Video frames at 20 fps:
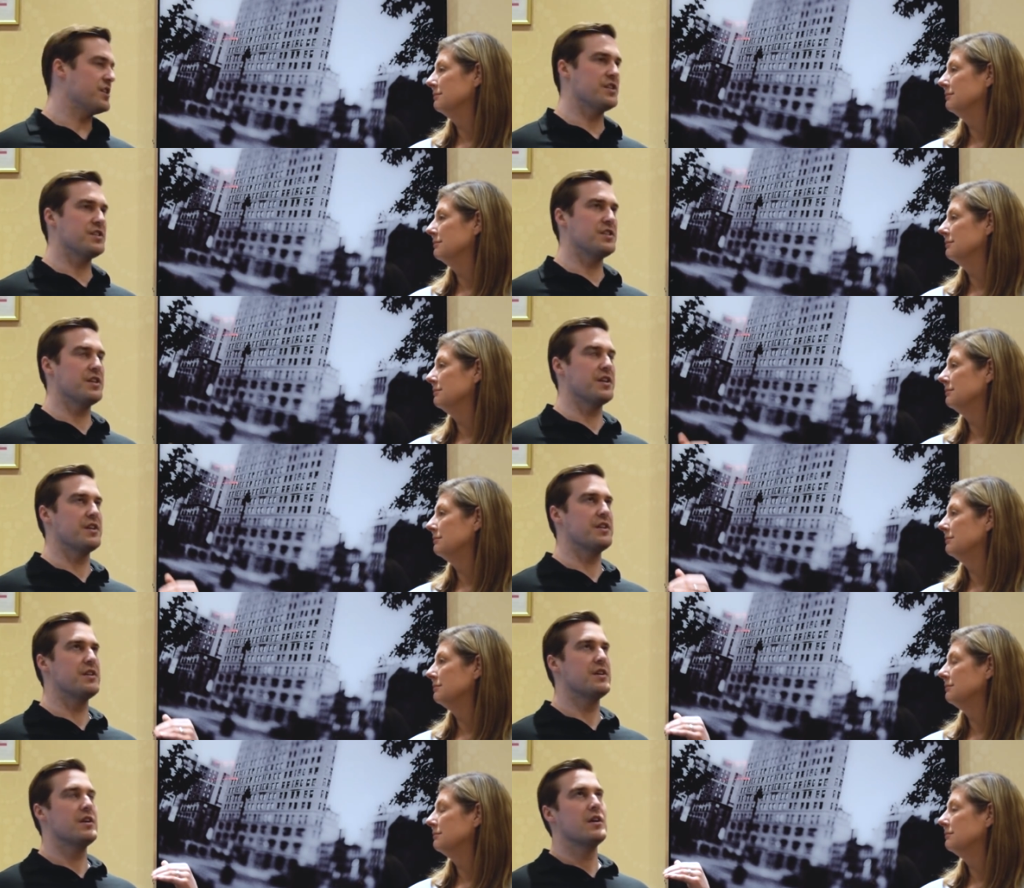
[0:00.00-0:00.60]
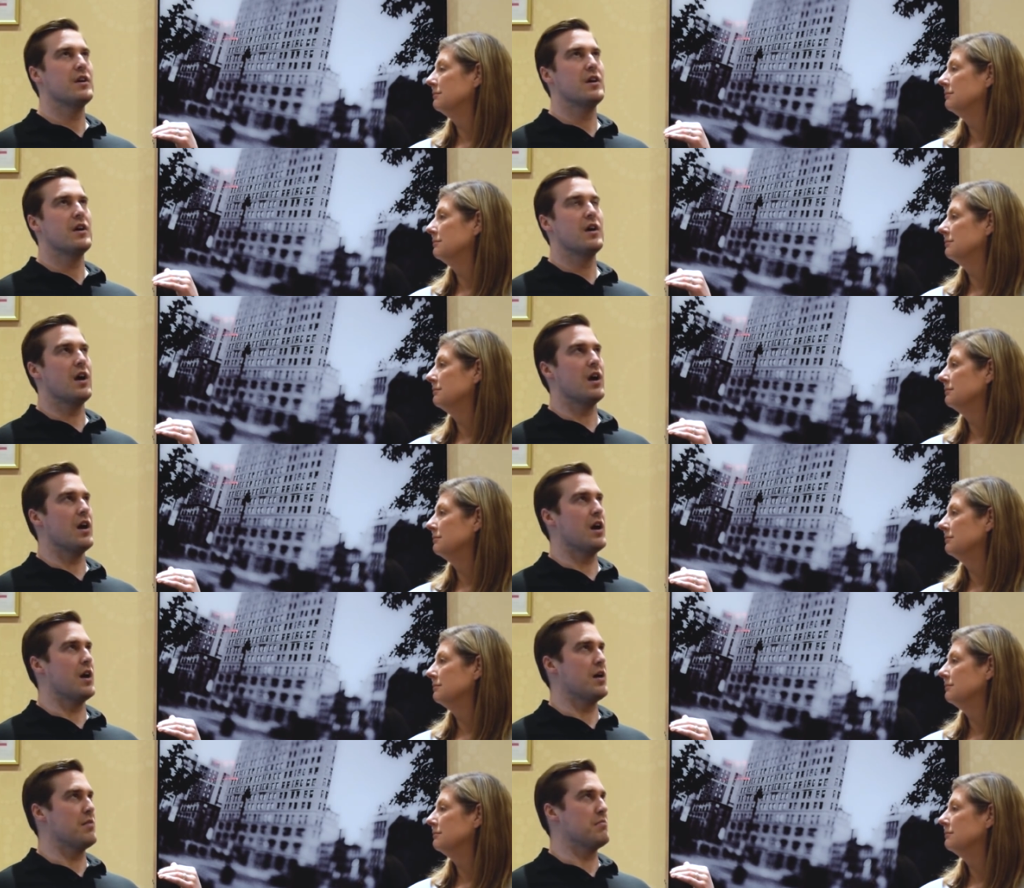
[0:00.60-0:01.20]
Speaker 1: Is it
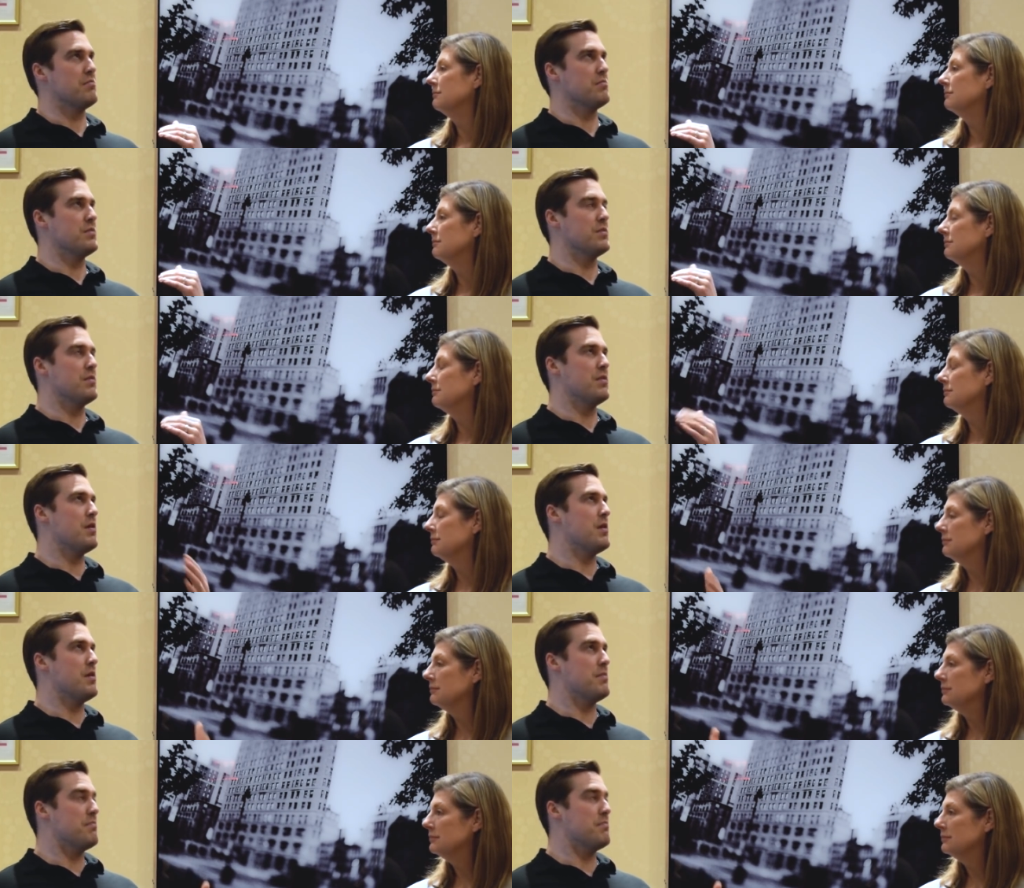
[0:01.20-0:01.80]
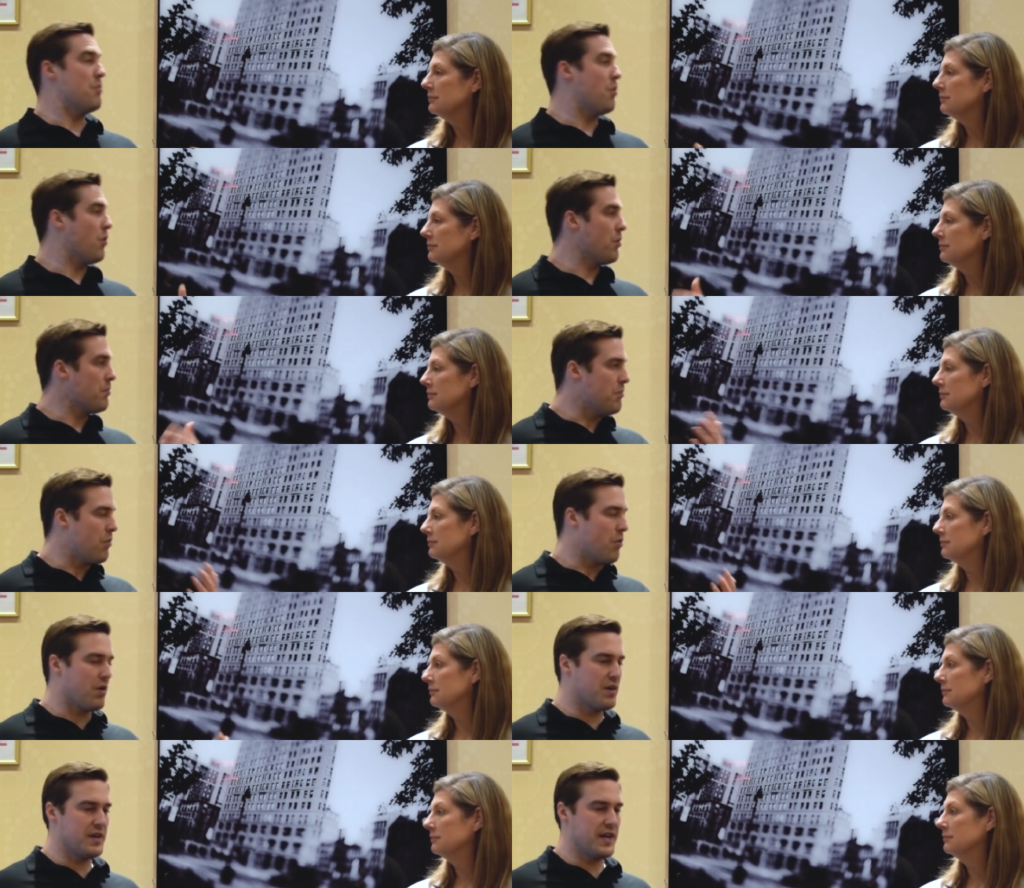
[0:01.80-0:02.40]
um, more
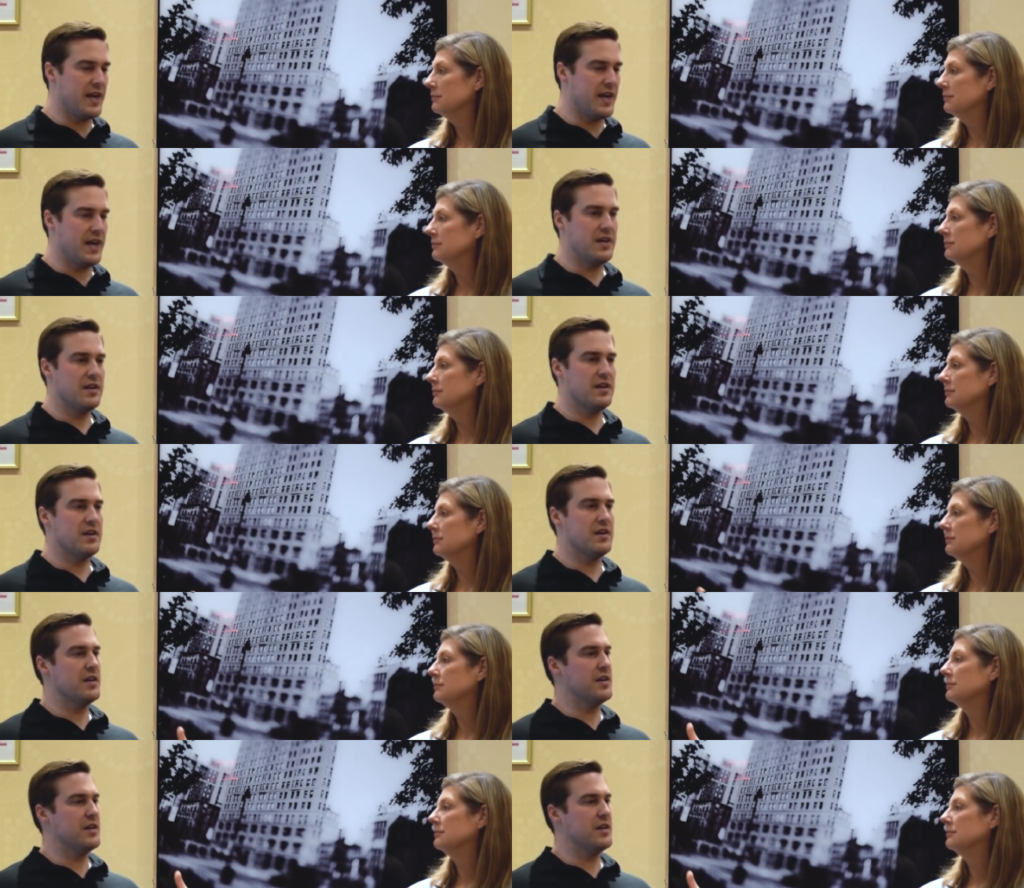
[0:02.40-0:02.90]
more data?